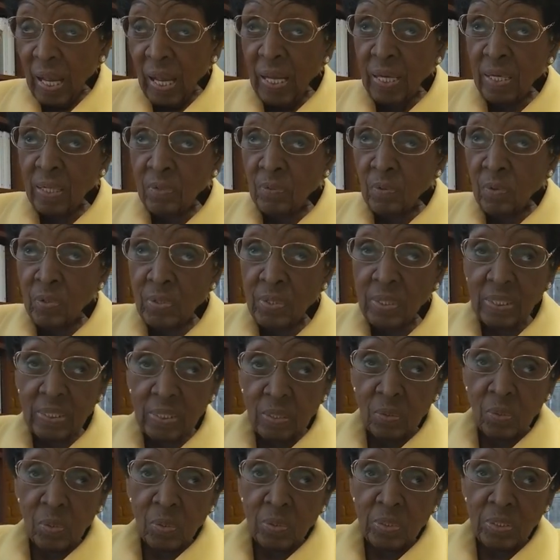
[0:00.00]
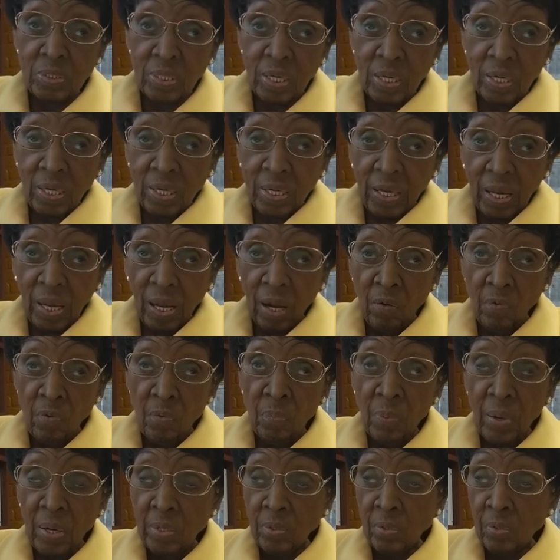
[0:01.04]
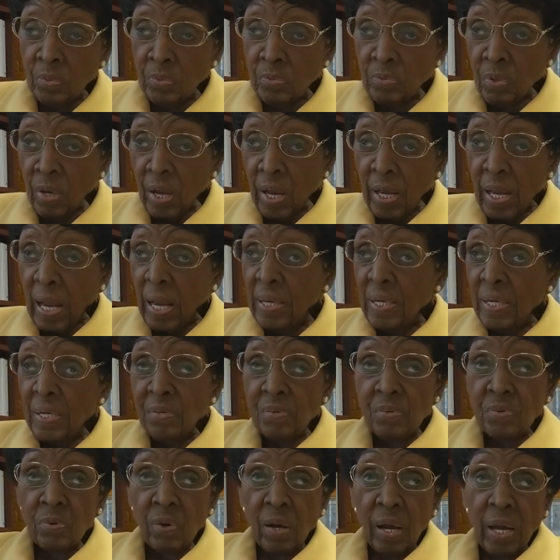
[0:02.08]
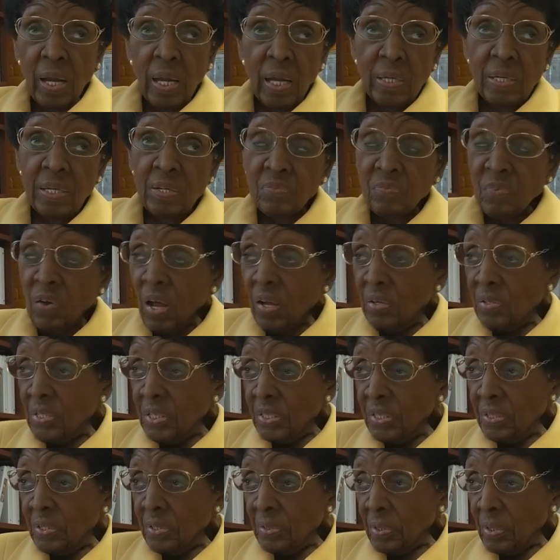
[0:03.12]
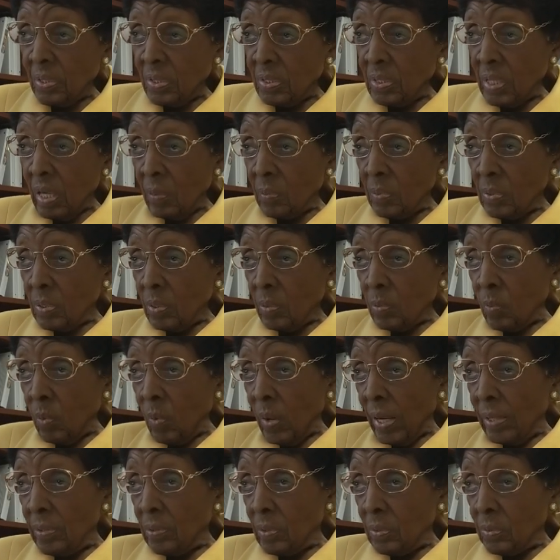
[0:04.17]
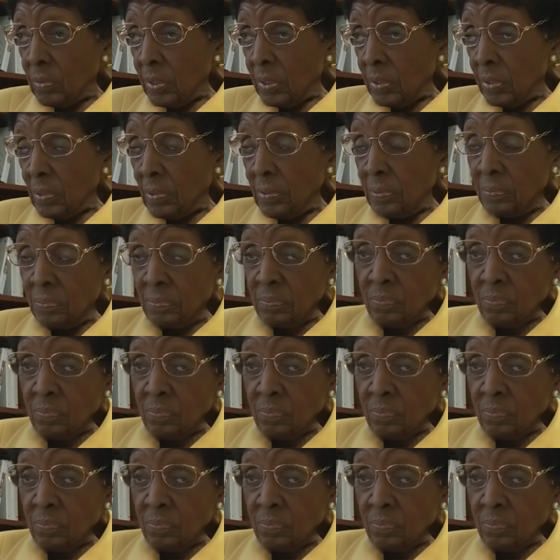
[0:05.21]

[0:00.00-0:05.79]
And of course, everybody who tried, I didn't volunteer because I was a quiet little girl.